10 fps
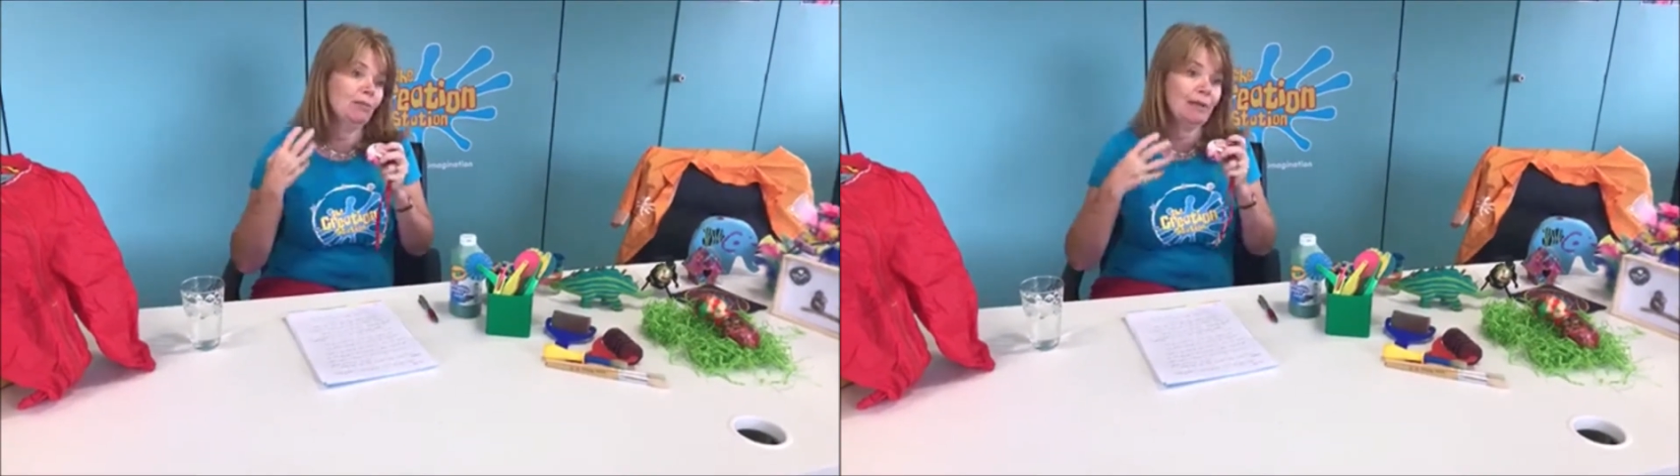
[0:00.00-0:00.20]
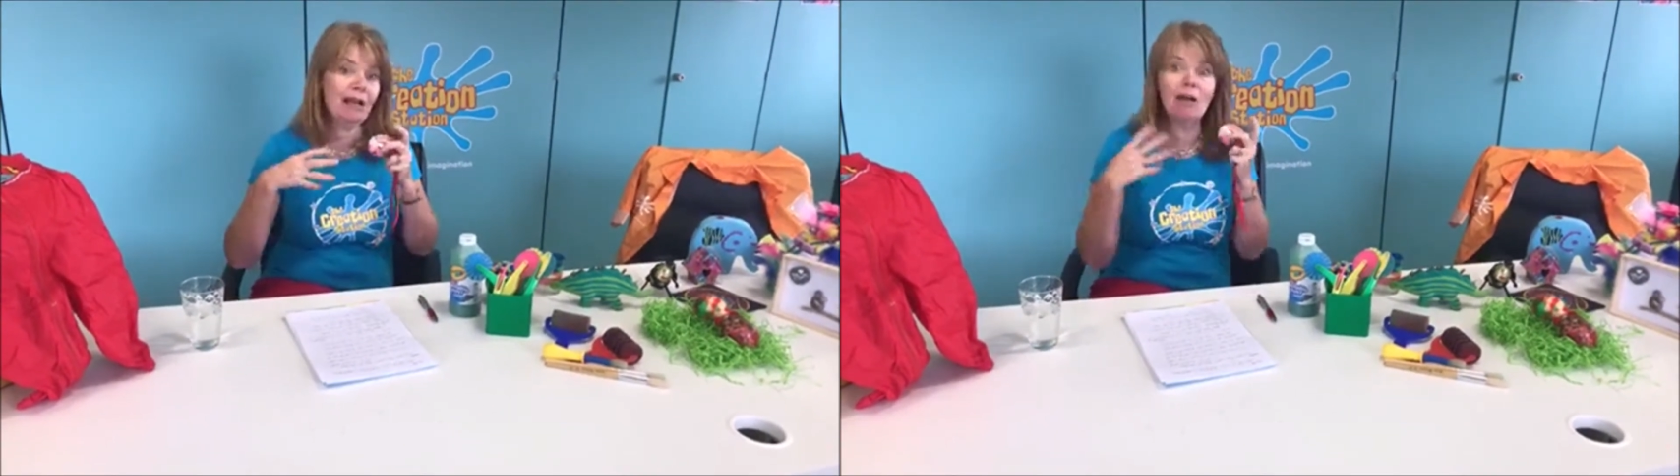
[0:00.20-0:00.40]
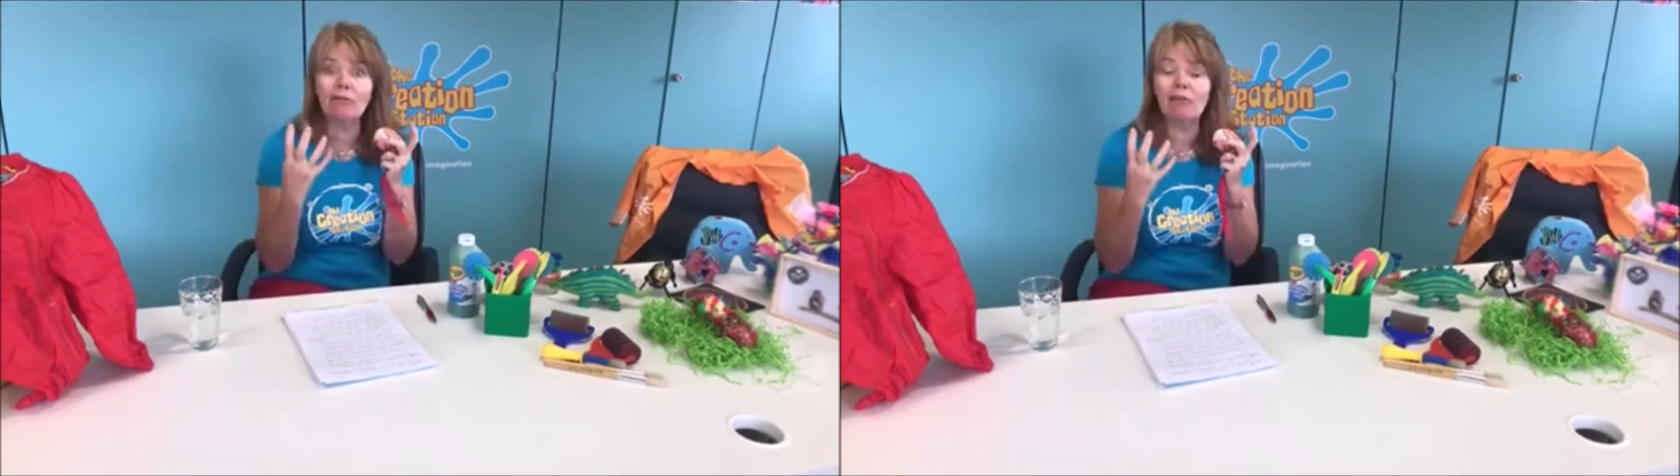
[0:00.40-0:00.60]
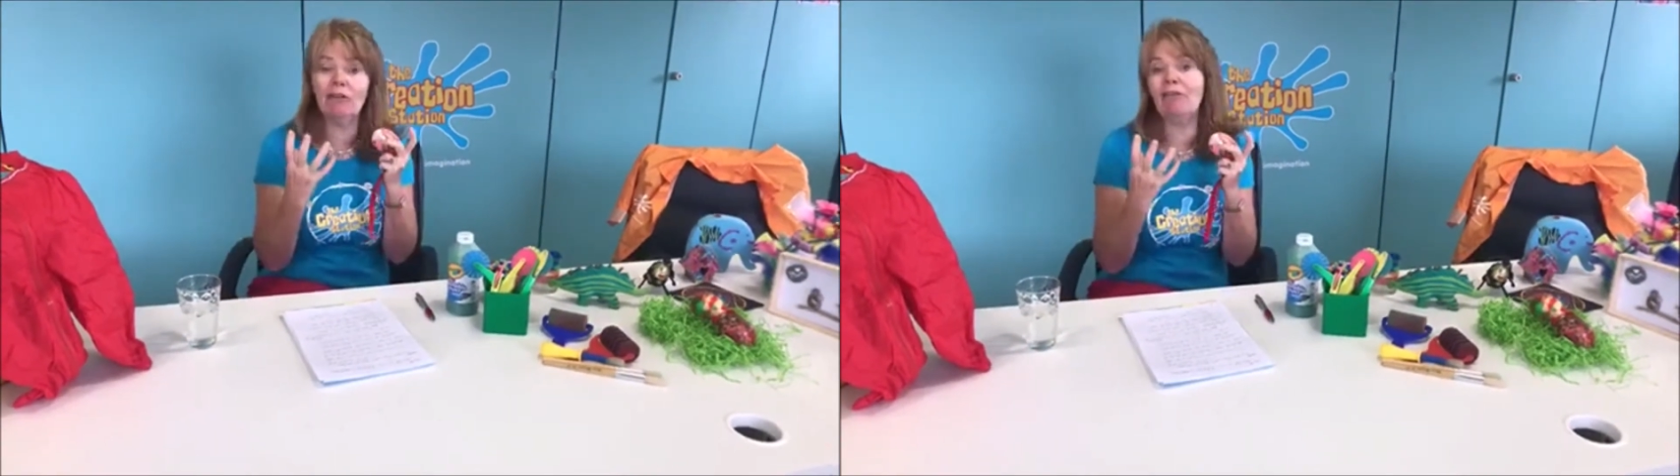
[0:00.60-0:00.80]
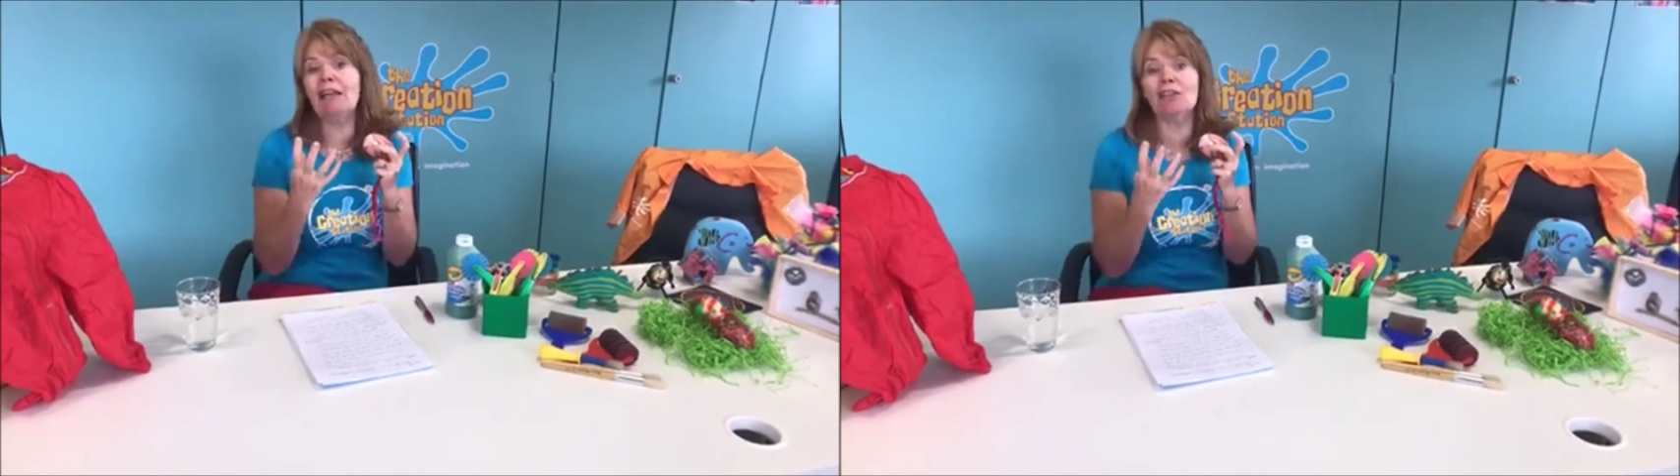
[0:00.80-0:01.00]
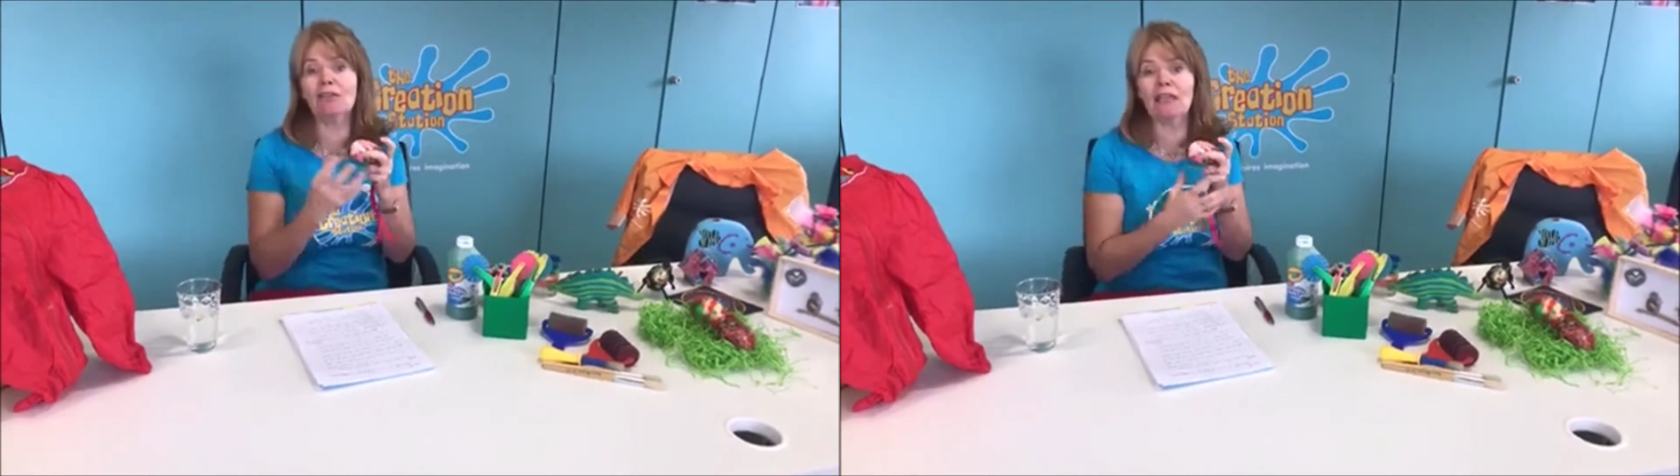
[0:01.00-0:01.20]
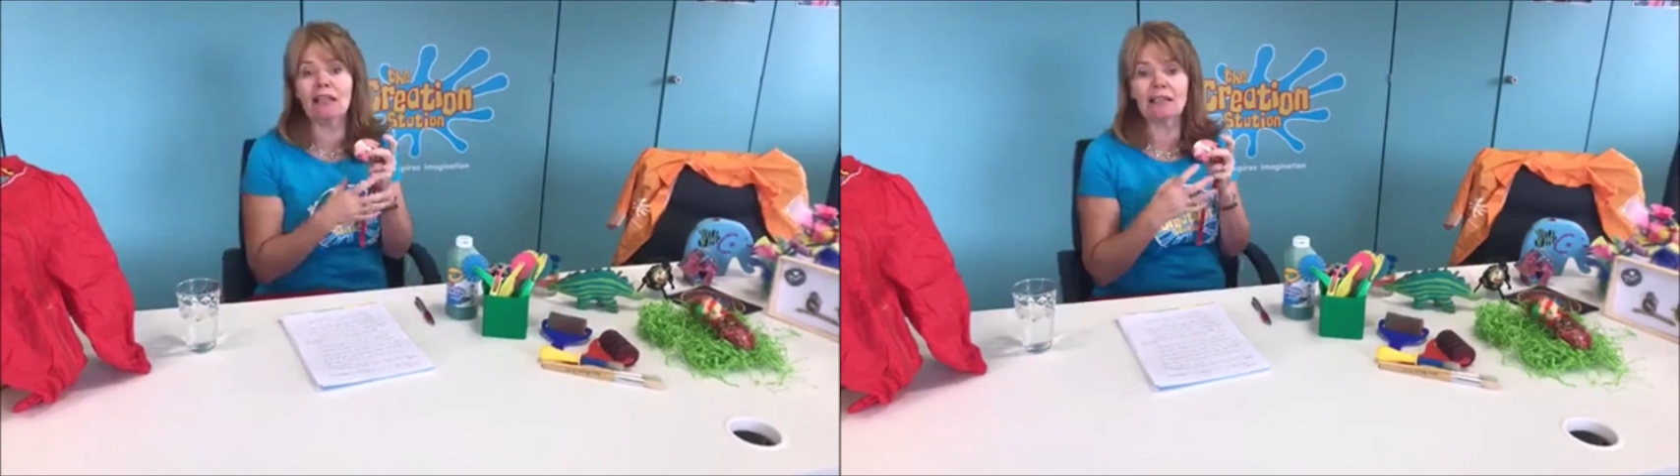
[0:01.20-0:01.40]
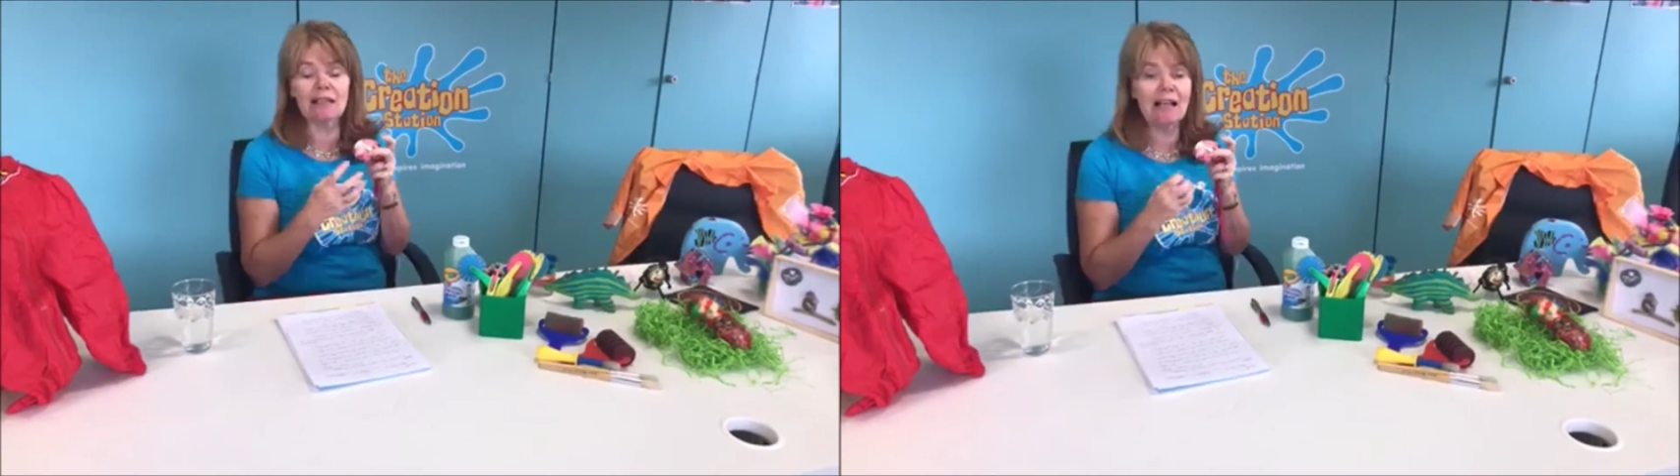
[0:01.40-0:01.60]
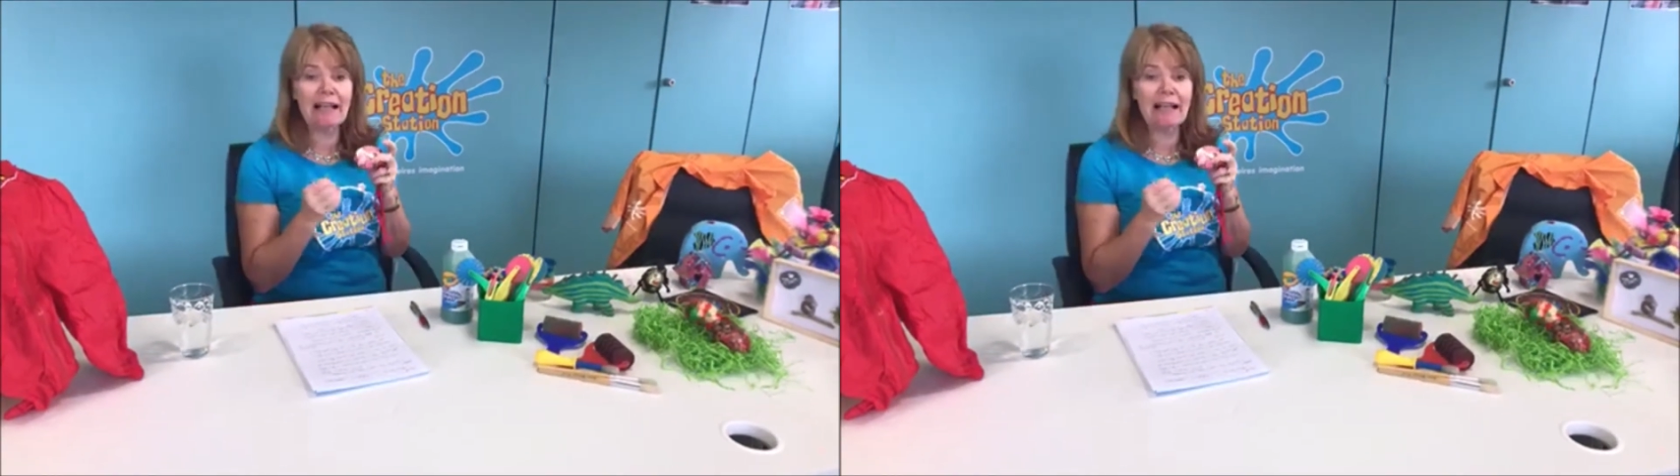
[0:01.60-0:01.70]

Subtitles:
a whole range of things